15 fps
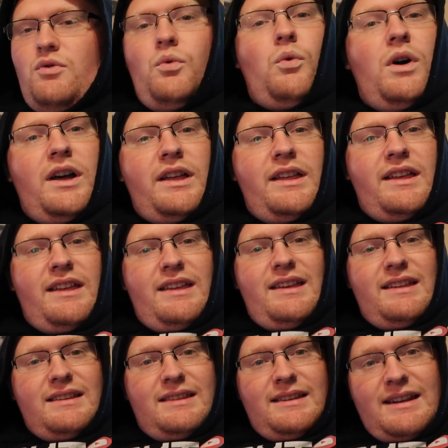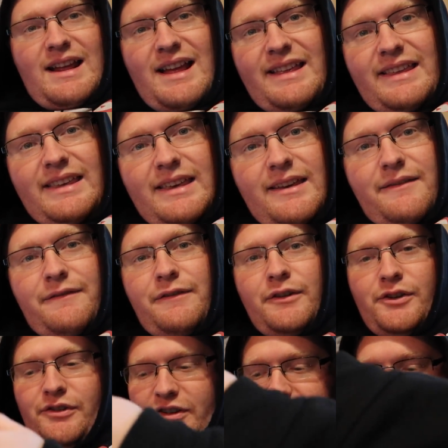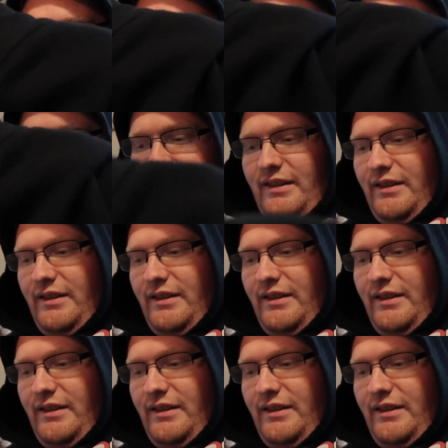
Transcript: What did I get for Christmas?